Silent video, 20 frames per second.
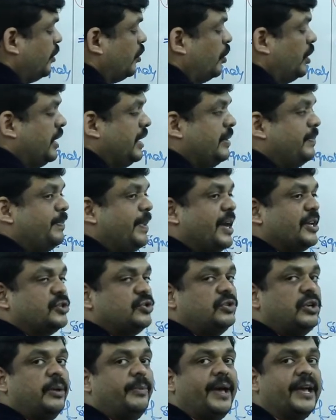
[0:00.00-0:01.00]
Only
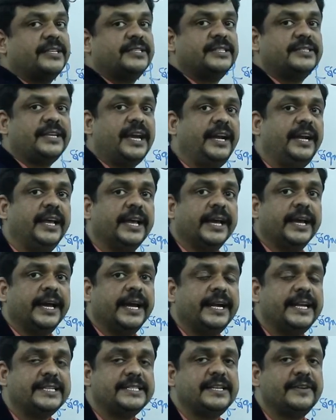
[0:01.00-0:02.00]
positive time axis side
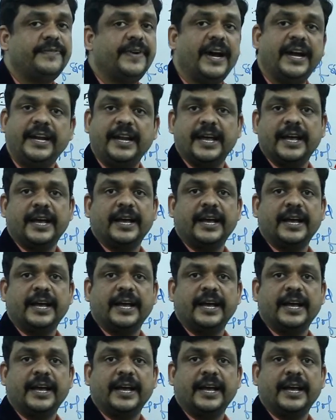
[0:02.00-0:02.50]
it is defined.